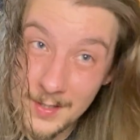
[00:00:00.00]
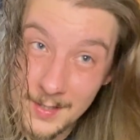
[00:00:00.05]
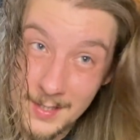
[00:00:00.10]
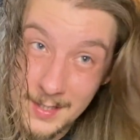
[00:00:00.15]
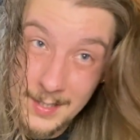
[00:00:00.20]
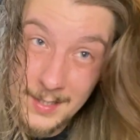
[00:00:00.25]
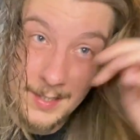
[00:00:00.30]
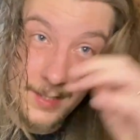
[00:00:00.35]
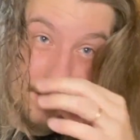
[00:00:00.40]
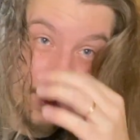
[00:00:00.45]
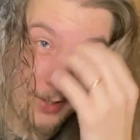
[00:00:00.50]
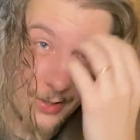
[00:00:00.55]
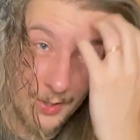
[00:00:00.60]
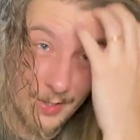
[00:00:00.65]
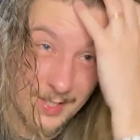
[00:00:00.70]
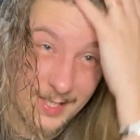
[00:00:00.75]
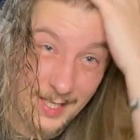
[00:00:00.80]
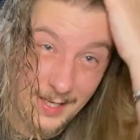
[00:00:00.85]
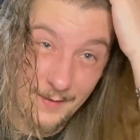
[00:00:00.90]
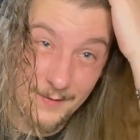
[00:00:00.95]
see it
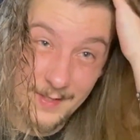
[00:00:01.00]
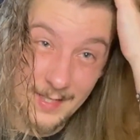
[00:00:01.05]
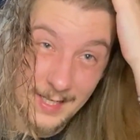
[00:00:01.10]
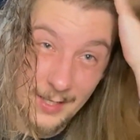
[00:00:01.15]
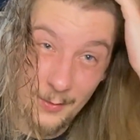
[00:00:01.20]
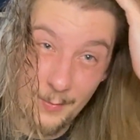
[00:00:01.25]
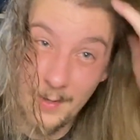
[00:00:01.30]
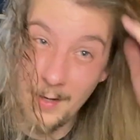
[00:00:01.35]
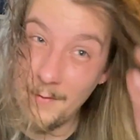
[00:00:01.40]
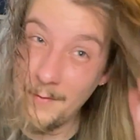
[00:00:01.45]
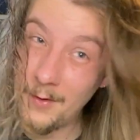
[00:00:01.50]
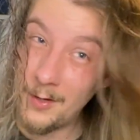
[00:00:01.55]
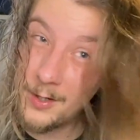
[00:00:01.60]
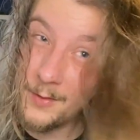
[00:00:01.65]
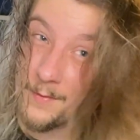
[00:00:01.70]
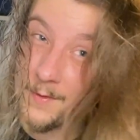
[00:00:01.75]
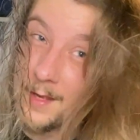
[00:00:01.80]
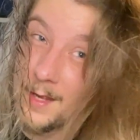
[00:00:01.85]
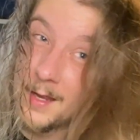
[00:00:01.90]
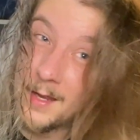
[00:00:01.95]
just gives a little bit of volume
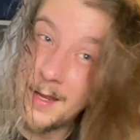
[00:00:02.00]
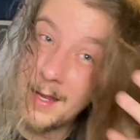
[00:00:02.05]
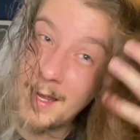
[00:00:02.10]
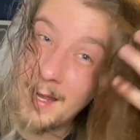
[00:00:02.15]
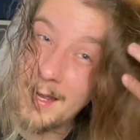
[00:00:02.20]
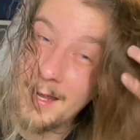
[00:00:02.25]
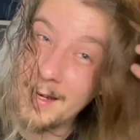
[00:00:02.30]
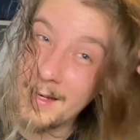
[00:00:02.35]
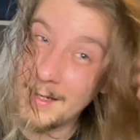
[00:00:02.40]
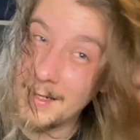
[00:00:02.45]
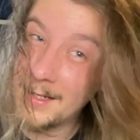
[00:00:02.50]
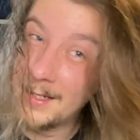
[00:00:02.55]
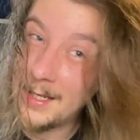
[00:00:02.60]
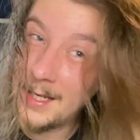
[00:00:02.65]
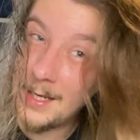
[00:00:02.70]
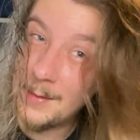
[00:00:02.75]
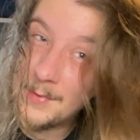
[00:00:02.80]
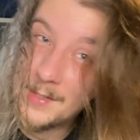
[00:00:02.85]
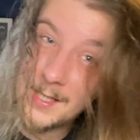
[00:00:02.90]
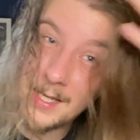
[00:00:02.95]
there and
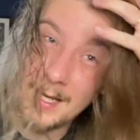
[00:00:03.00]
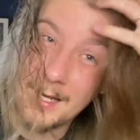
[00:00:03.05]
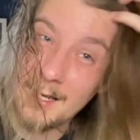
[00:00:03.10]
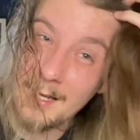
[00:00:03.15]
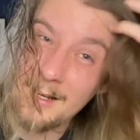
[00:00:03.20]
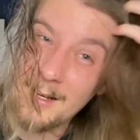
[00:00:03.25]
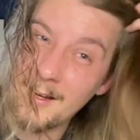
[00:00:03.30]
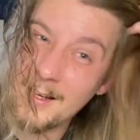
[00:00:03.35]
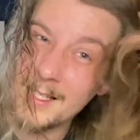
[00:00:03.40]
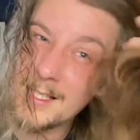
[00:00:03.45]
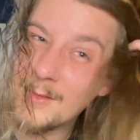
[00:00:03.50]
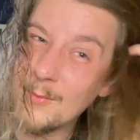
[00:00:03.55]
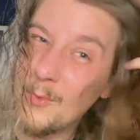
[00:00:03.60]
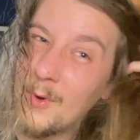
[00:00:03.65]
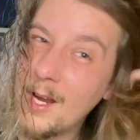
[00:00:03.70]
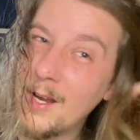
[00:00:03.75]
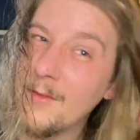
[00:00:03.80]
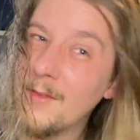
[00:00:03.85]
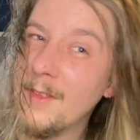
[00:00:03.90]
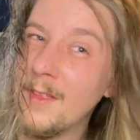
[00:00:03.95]
keeps it nice and
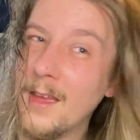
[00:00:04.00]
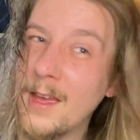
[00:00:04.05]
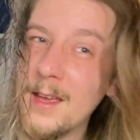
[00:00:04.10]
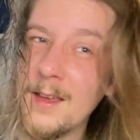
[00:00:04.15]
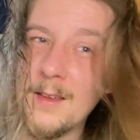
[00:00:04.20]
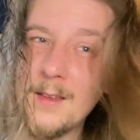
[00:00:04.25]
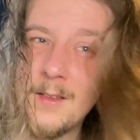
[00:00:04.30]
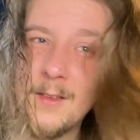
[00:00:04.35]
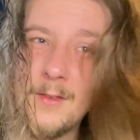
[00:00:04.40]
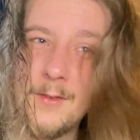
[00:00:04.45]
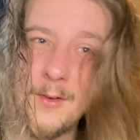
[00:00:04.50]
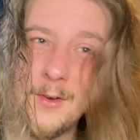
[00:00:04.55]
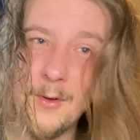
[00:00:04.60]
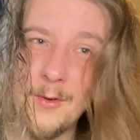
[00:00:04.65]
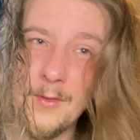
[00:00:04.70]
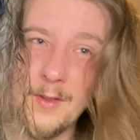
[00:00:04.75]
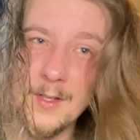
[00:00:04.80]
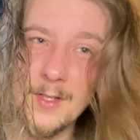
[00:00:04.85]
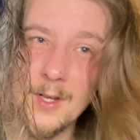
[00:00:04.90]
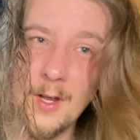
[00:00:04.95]
wavy there through
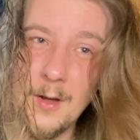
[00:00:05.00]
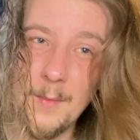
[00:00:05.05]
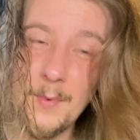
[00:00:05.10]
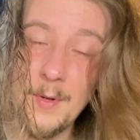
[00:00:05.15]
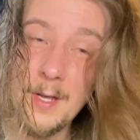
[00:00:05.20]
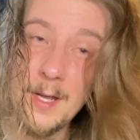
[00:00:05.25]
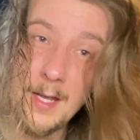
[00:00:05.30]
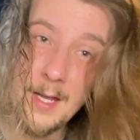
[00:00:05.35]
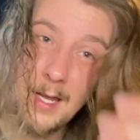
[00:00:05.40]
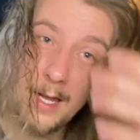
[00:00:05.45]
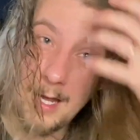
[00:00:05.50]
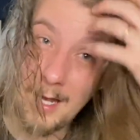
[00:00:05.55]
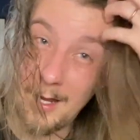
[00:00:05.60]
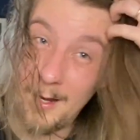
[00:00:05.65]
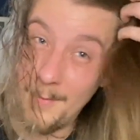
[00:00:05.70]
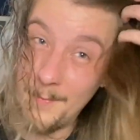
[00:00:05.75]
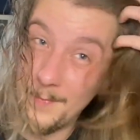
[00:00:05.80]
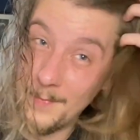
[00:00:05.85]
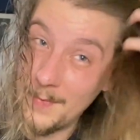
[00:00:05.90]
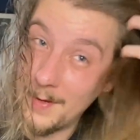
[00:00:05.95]
the top. So
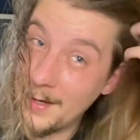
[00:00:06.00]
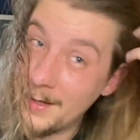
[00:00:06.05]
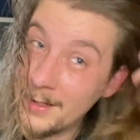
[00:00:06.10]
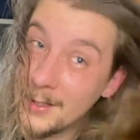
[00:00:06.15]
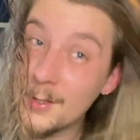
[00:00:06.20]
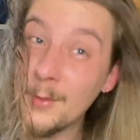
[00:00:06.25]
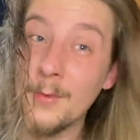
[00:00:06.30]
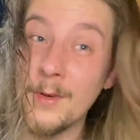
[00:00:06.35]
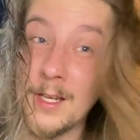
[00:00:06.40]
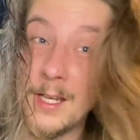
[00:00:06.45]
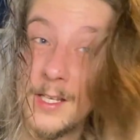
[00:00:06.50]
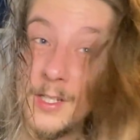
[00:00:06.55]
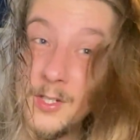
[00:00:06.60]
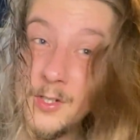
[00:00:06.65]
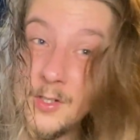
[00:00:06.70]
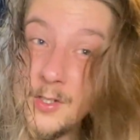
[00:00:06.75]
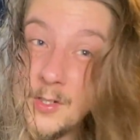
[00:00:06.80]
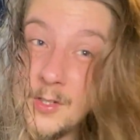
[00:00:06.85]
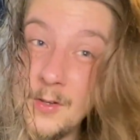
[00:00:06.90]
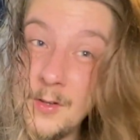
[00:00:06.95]
I'm going to continue
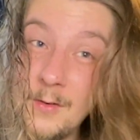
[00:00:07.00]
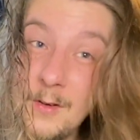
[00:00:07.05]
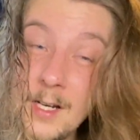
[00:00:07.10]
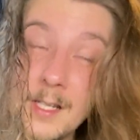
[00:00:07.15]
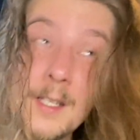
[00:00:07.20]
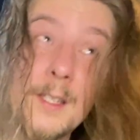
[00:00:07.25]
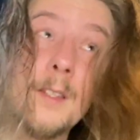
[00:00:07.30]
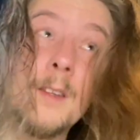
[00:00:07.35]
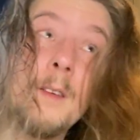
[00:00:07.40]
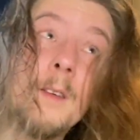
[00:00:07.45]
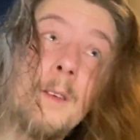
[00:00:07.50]
to do the rest.